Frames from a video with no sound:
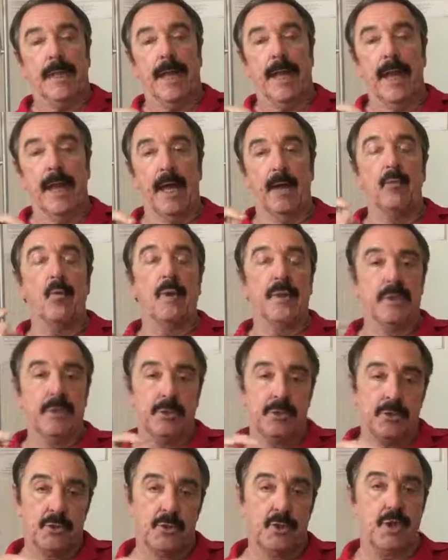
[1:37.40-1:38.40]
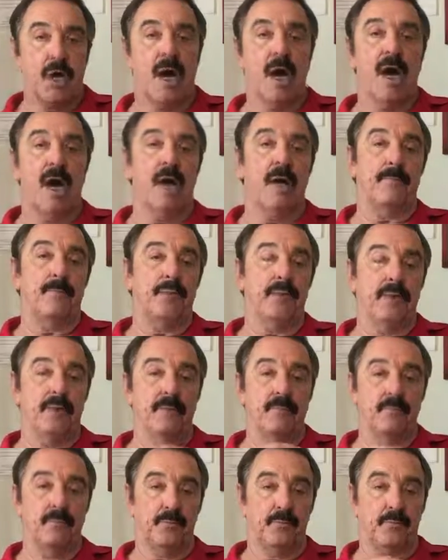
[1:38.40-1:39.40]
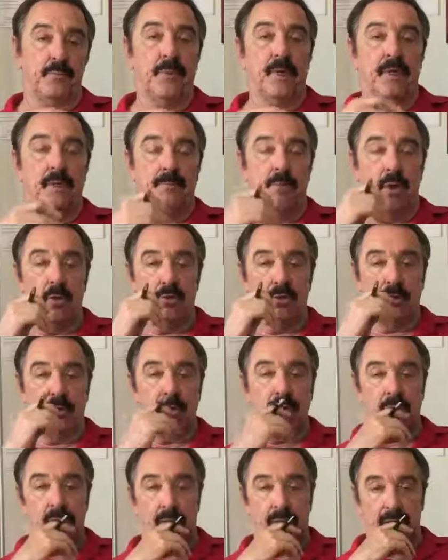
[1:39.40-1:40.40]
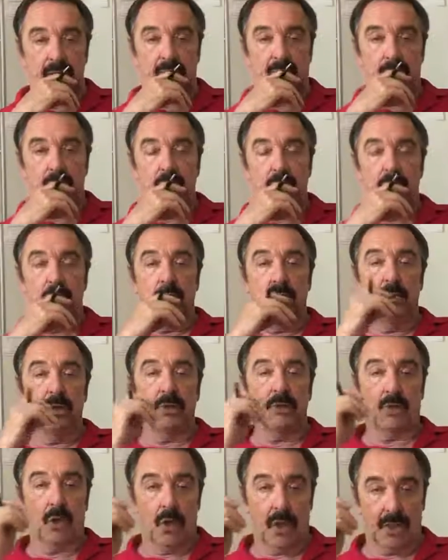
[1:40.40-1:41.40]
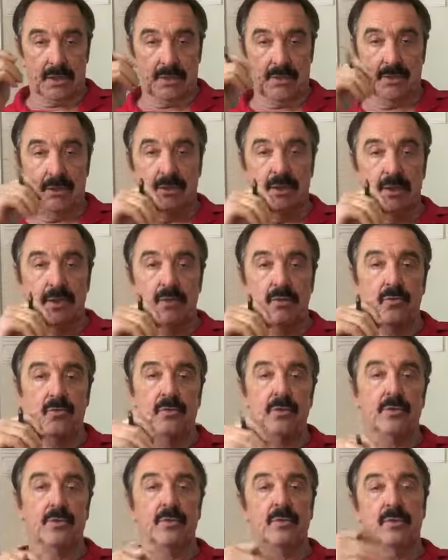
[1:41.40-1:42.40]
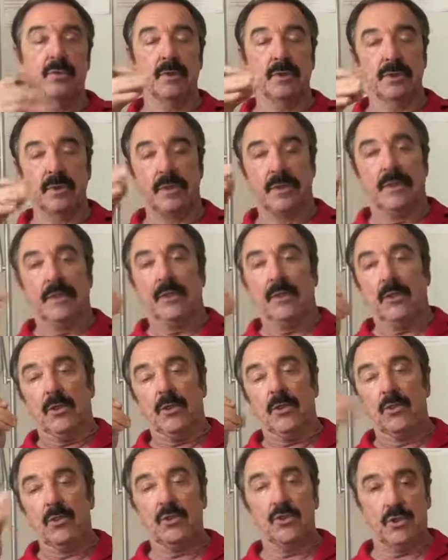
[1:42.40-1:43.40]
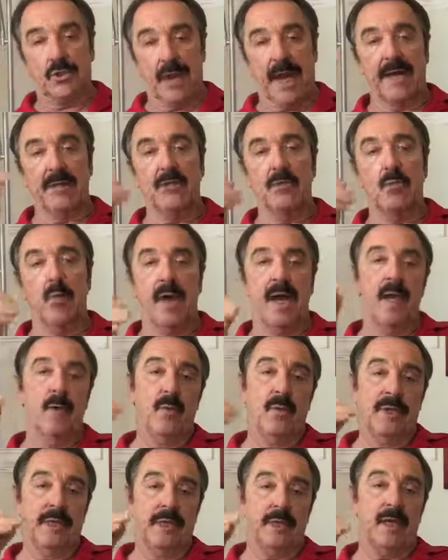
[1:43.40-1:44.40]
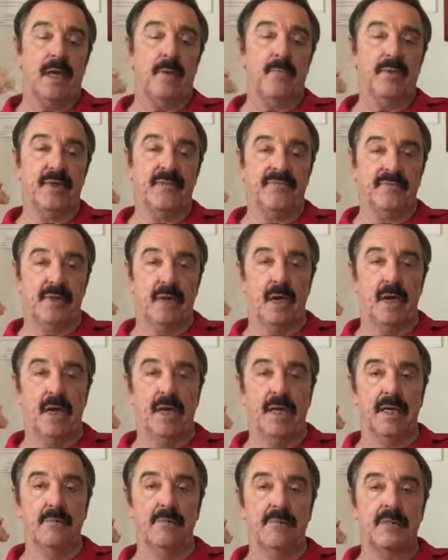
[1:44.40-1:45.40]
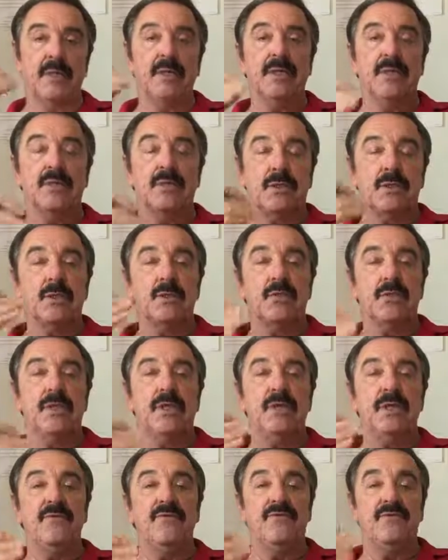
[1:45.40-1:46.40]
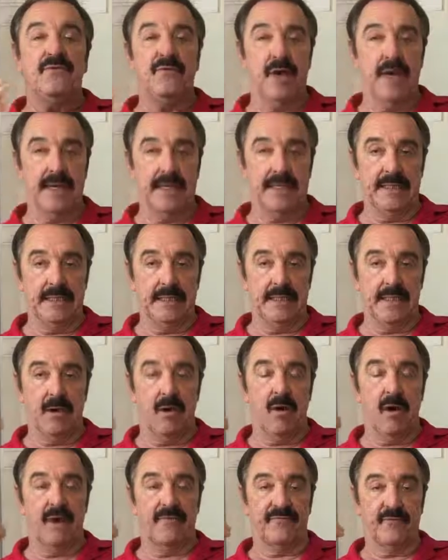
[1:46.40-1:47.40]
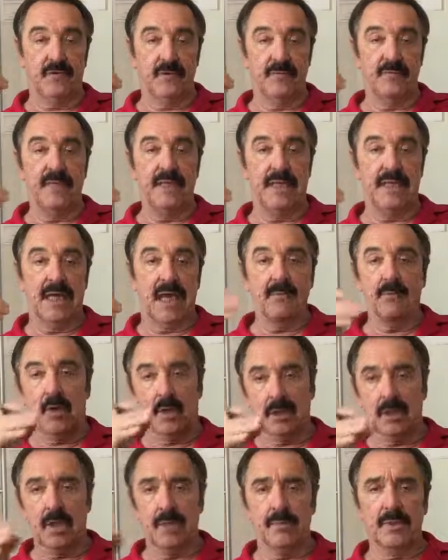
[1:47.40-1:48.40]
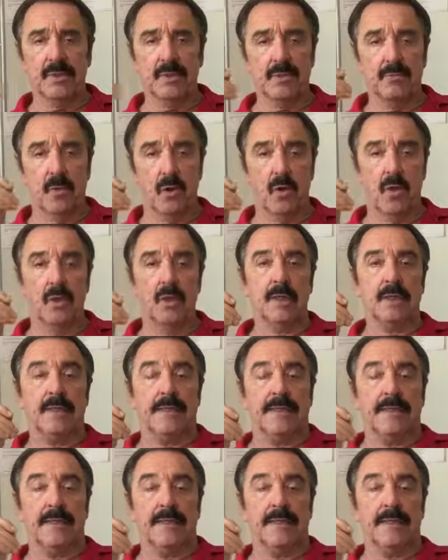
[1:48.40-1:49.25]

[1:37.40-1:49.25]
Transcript: and went into the shop and posed as a customer and talked to the owner and just chatted away, went in a couple of times until he finally offered me, I bought a couple of small